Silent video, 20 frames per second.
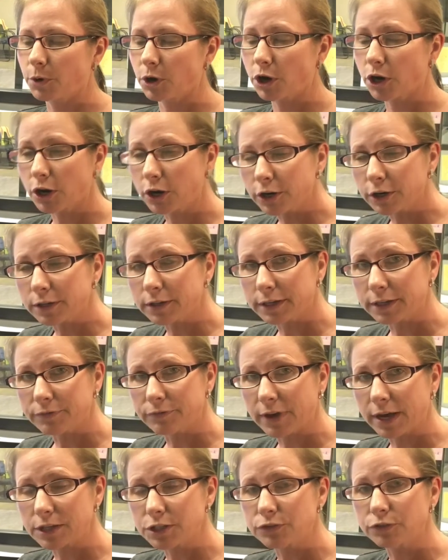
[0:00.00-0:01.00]
Currently,
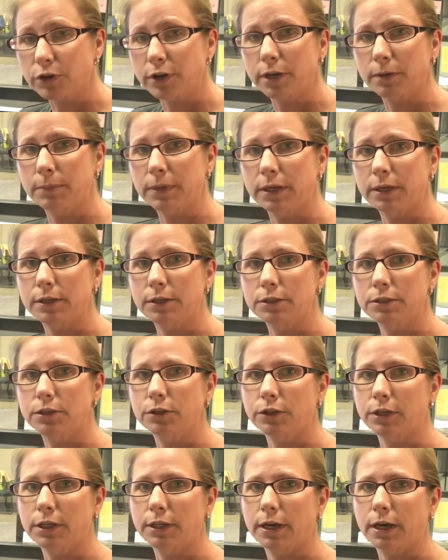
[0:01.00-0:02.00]
Fast Frame is
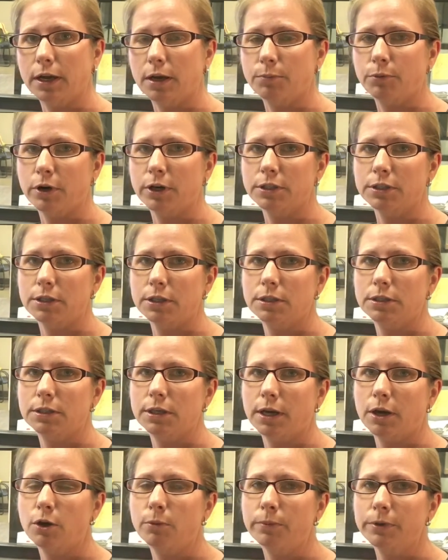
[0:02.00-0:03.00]
looking at a process to
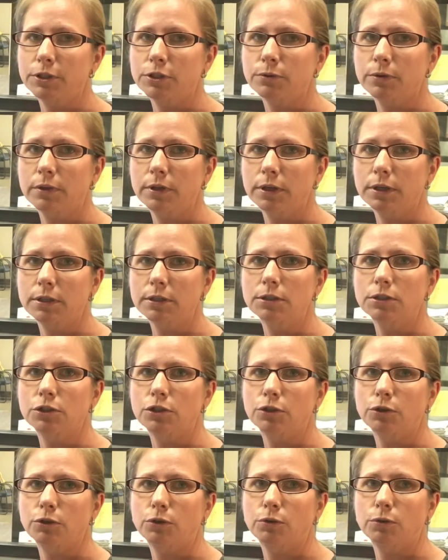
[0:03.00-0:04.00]
help us with this,
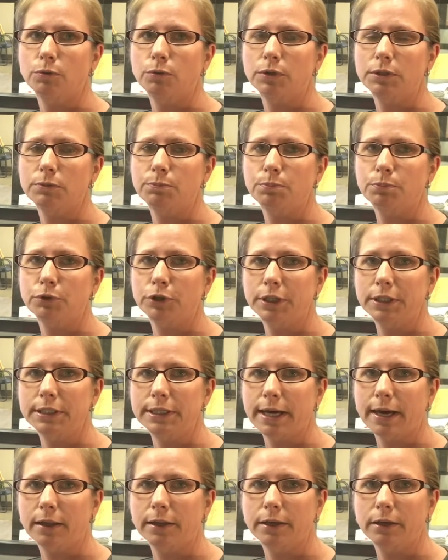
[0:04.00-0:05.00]
to
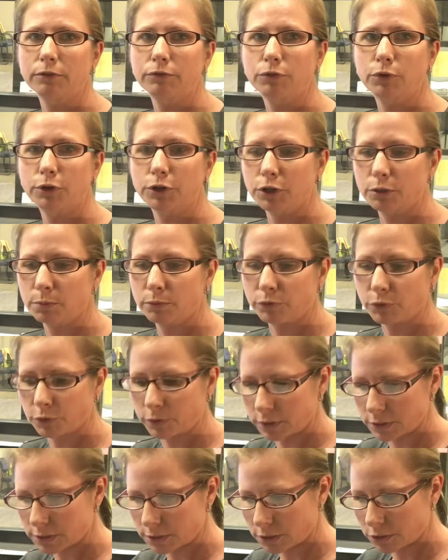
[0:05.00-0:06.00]
pre-tally it for you before
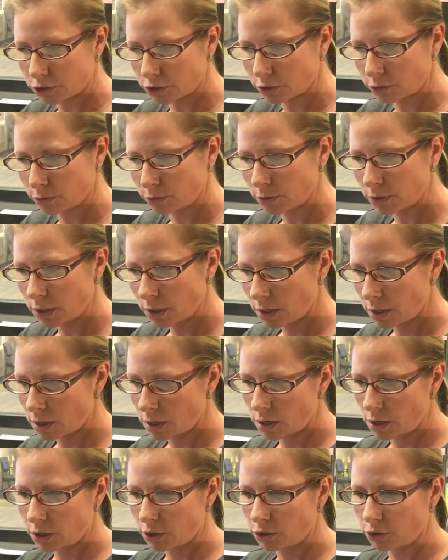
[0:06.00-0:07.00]
they send you
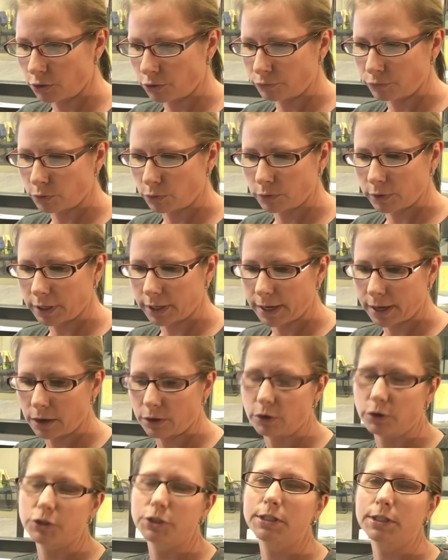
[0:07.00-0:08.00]
your floor layout
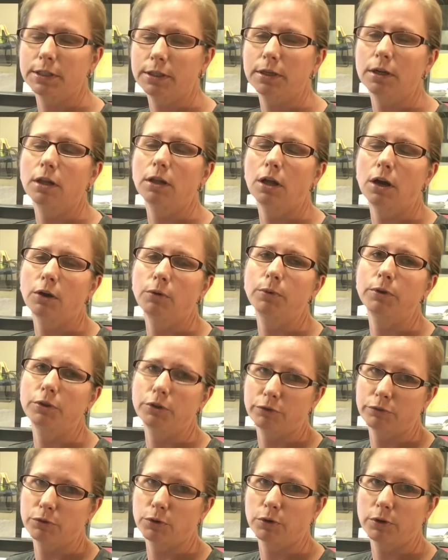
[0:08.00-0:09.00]
or send it along with your
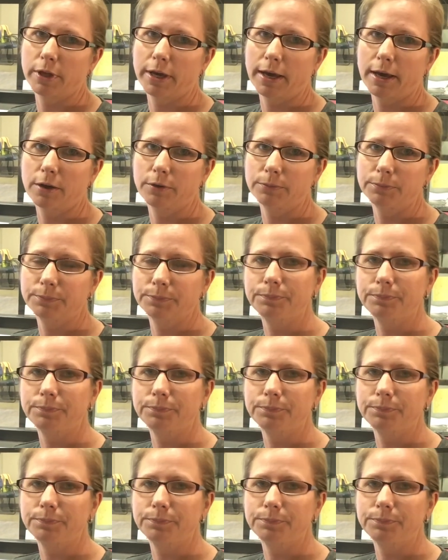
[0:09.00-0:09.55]
floor layout.